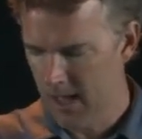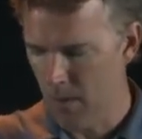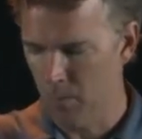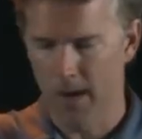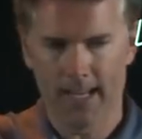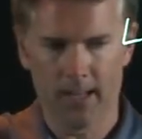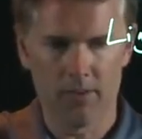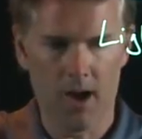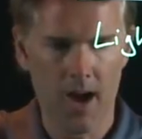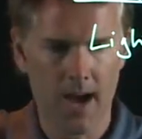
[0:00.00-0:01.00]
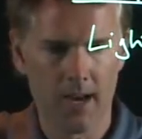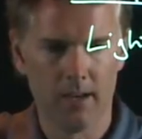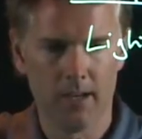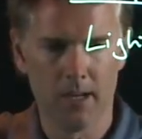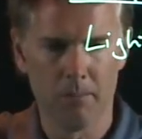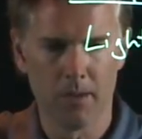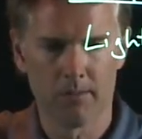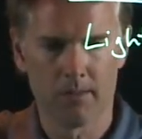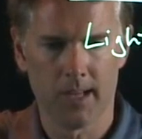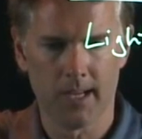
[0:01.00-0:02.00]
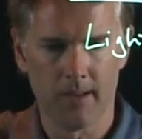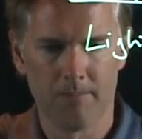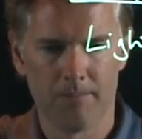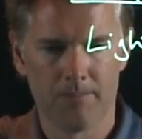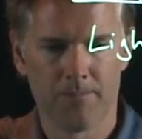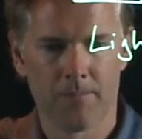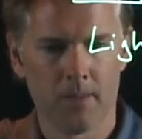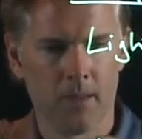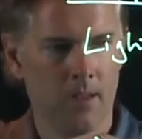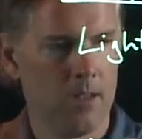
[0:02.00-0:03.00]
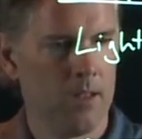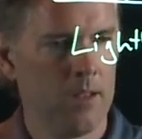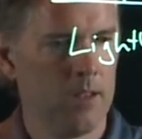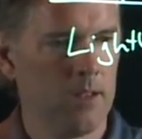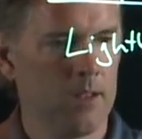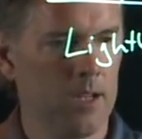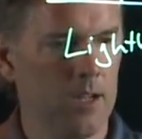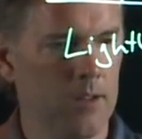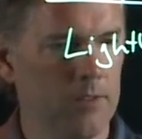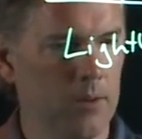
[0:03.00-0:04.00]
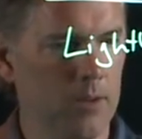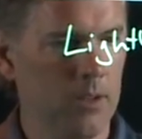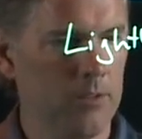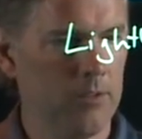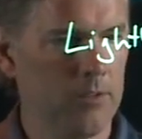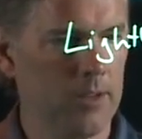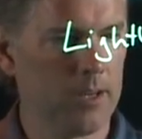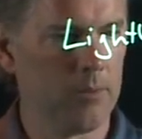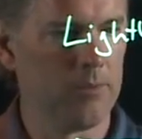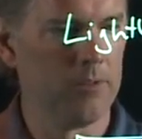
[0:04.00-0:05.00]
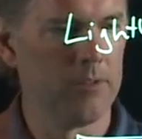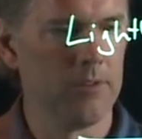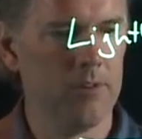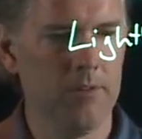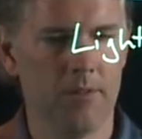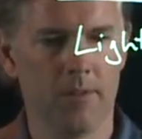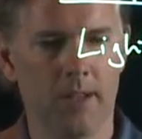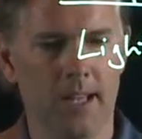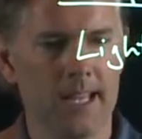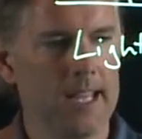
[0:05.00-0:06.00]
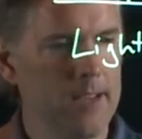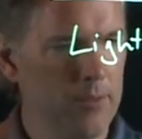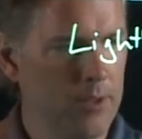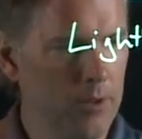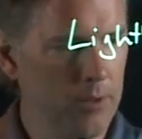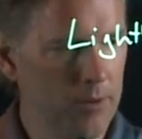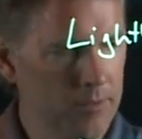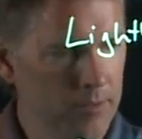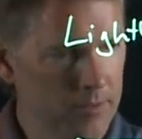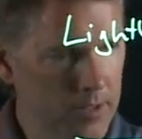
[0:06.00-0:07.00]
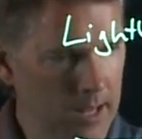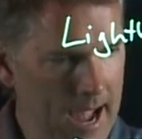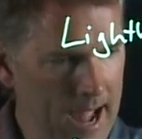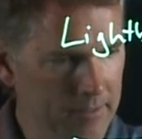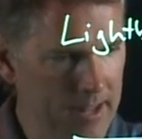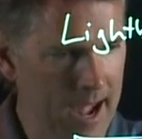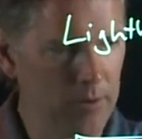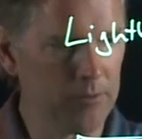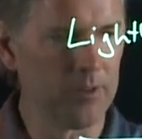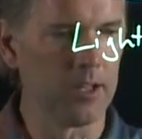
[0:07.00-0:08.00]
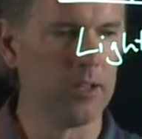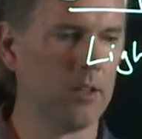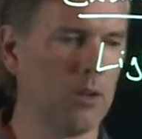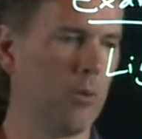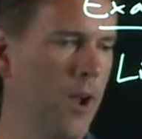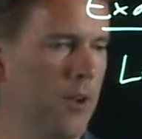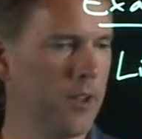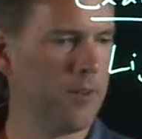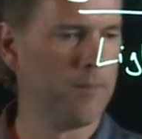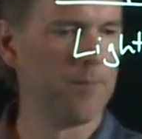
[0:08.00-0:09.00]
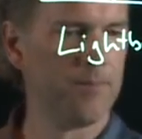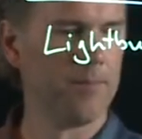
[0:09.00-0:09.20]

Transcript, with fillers: And when it gets hot, it emits light. Okay, so it looks just like a resistor, even though there is this glass housing around it.